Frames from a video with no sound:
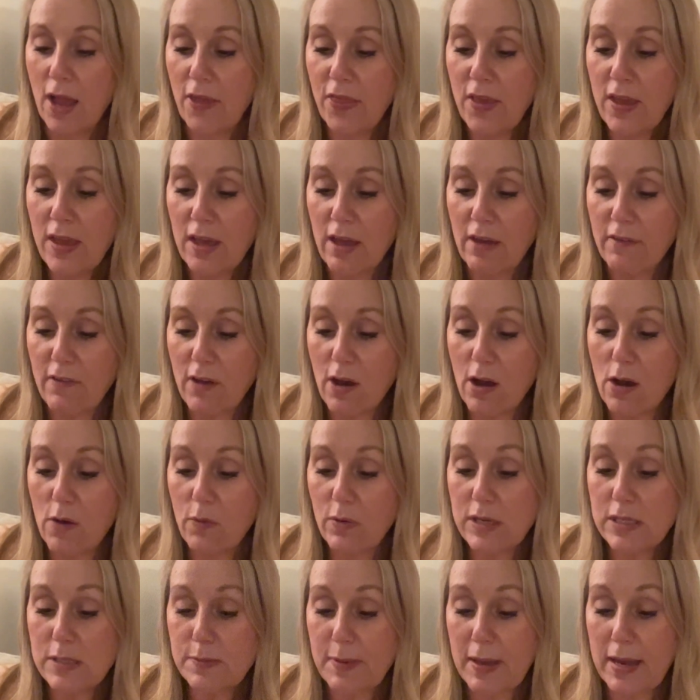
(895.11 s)
think I've
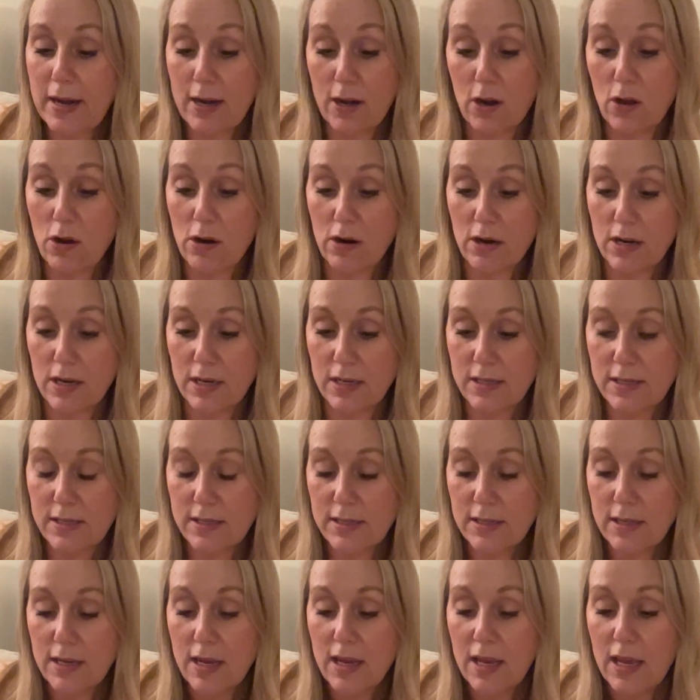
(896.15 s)
always been an artist.